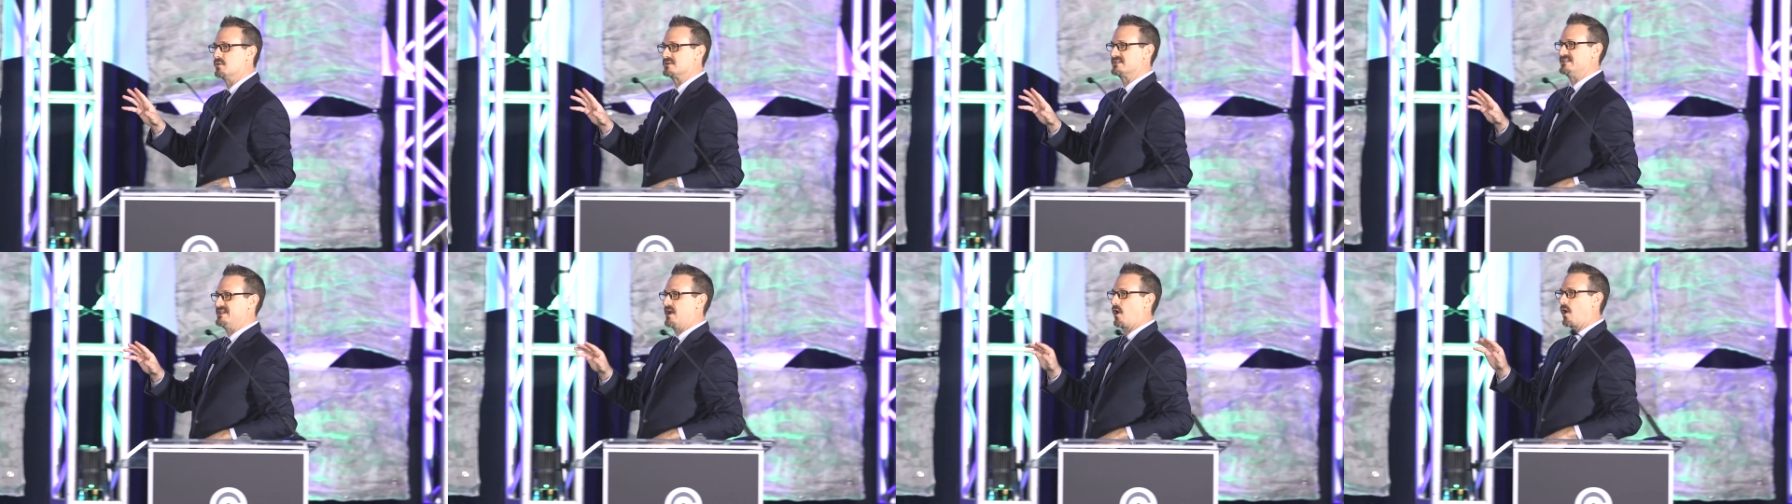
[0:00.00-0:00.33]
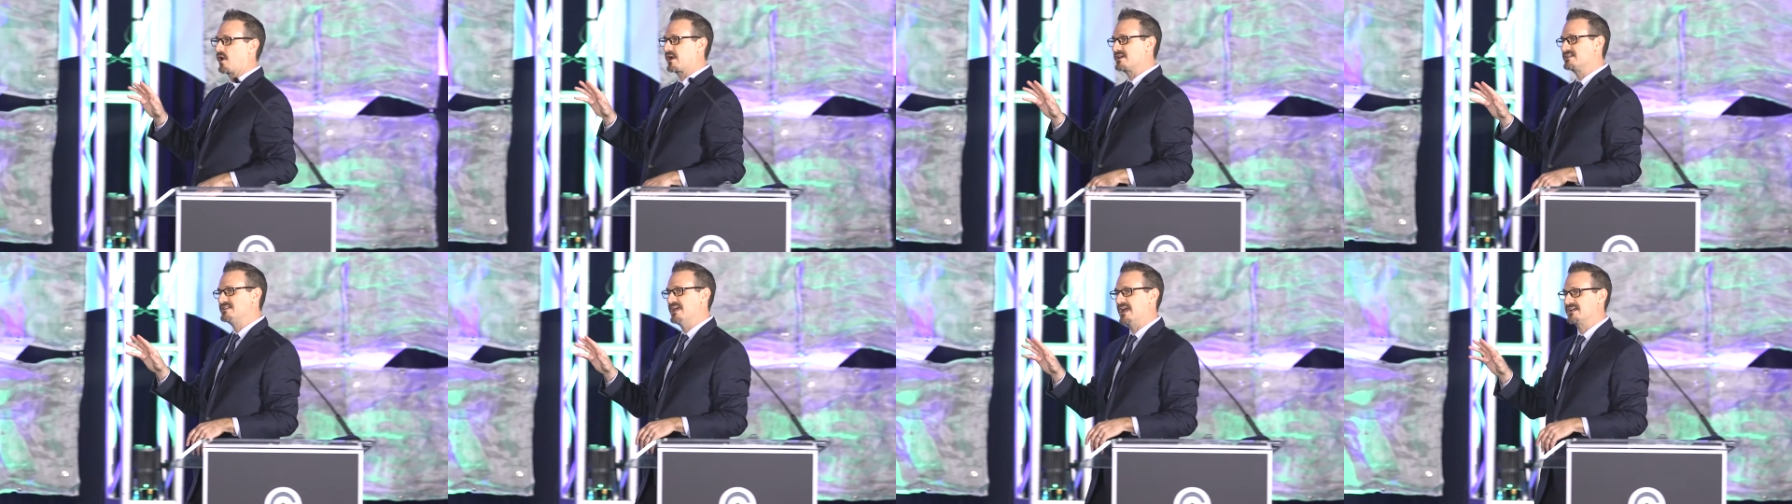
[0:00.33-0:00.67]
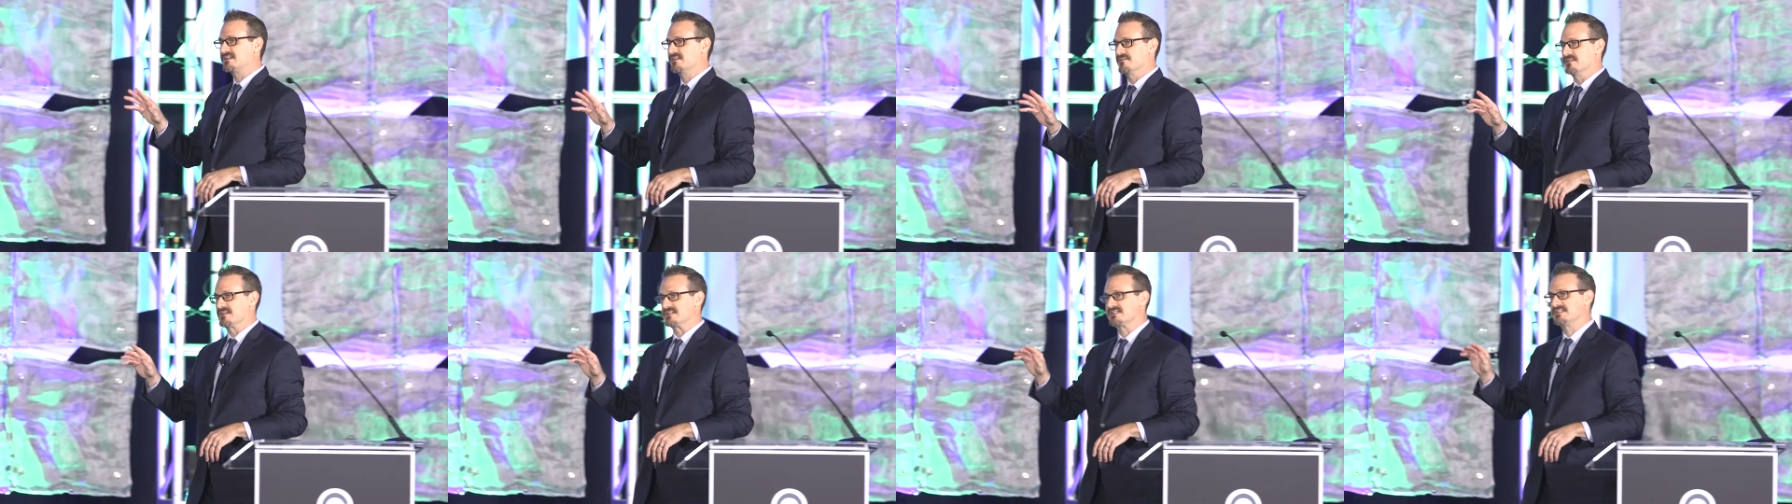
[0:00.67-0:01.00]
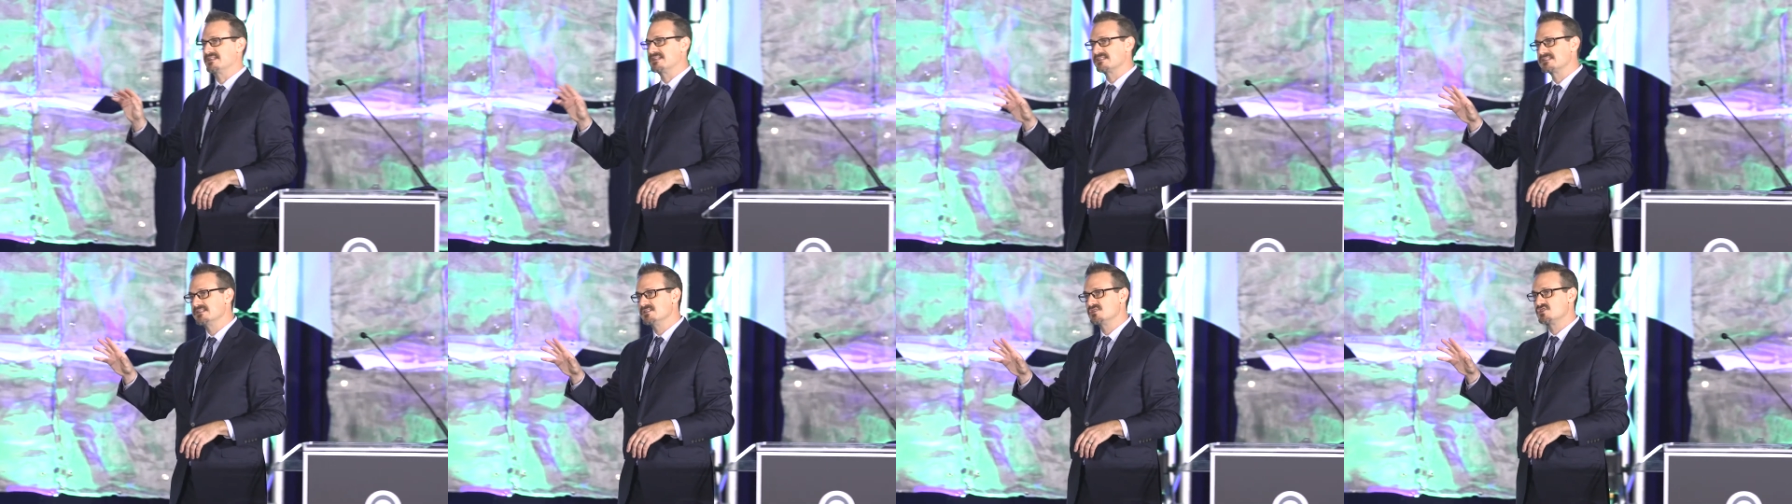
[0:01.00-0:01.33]
was the architect of the
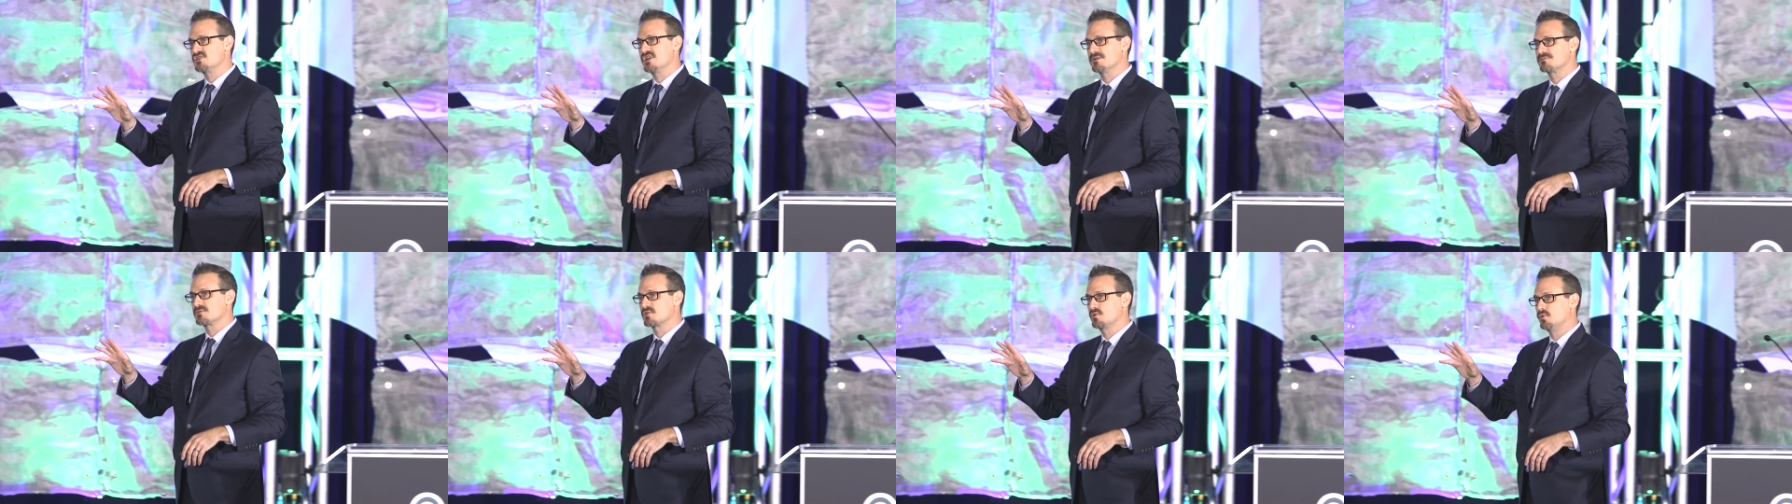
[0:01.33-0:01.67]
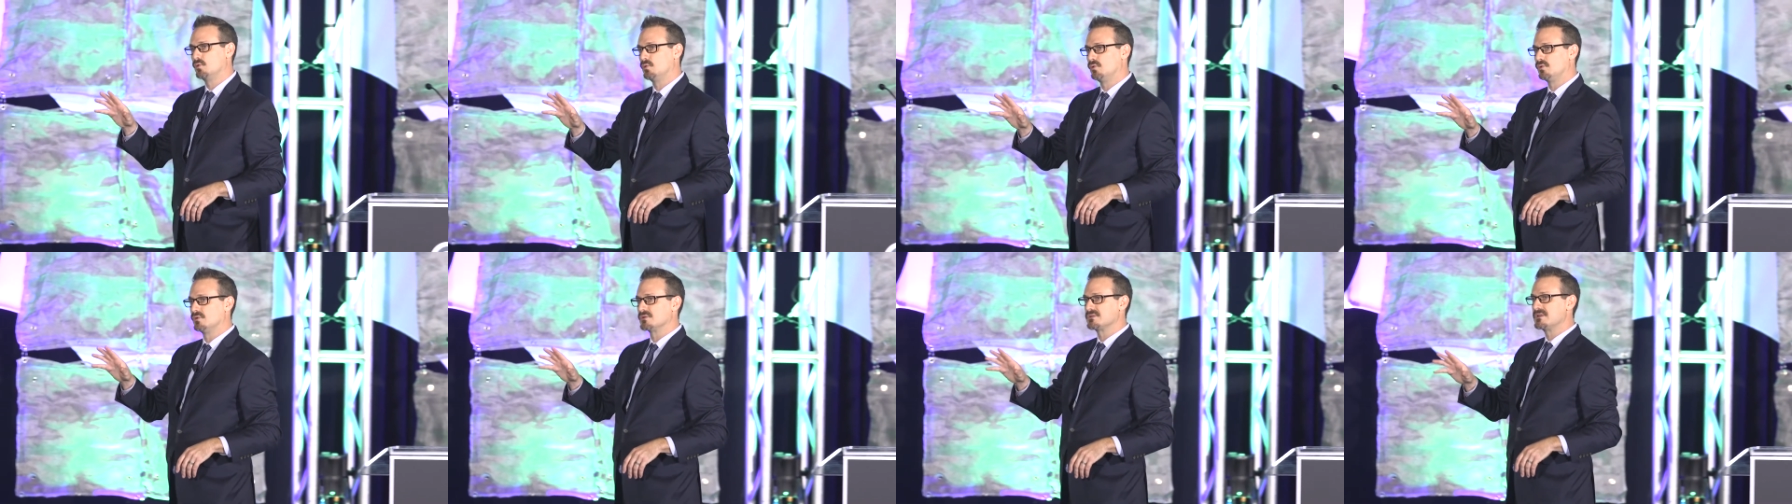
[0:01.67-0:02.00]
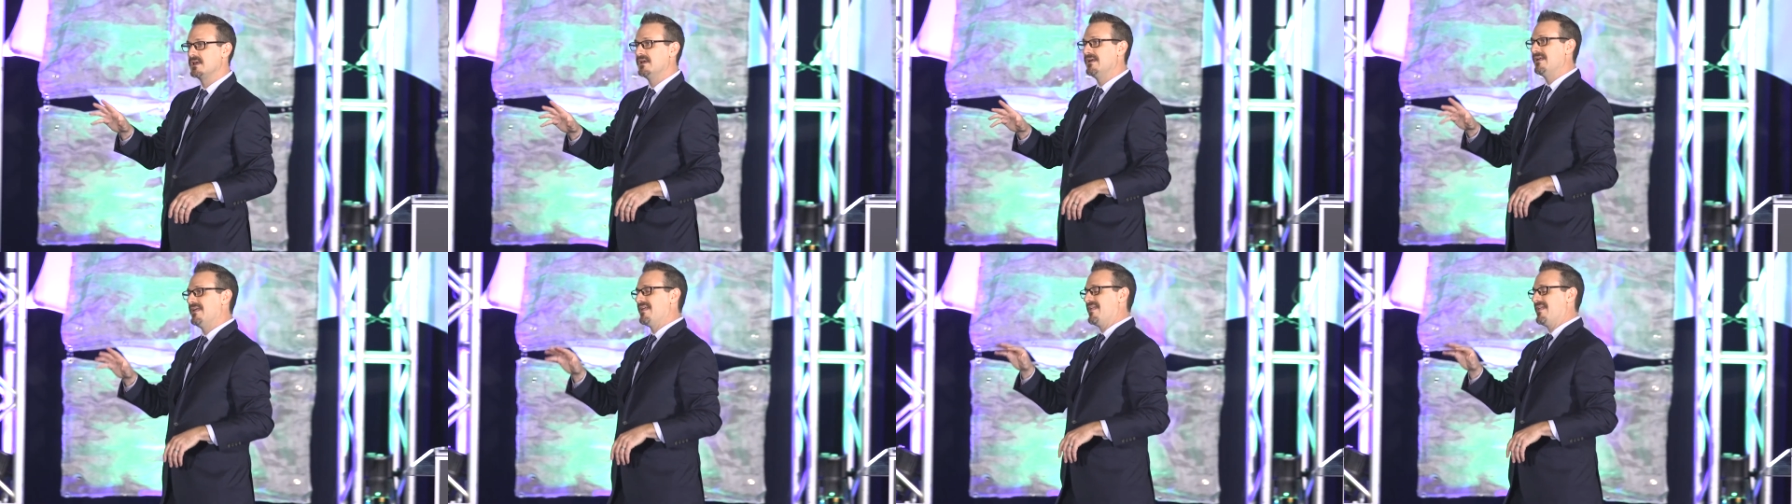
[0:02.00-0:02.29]
citizenship schools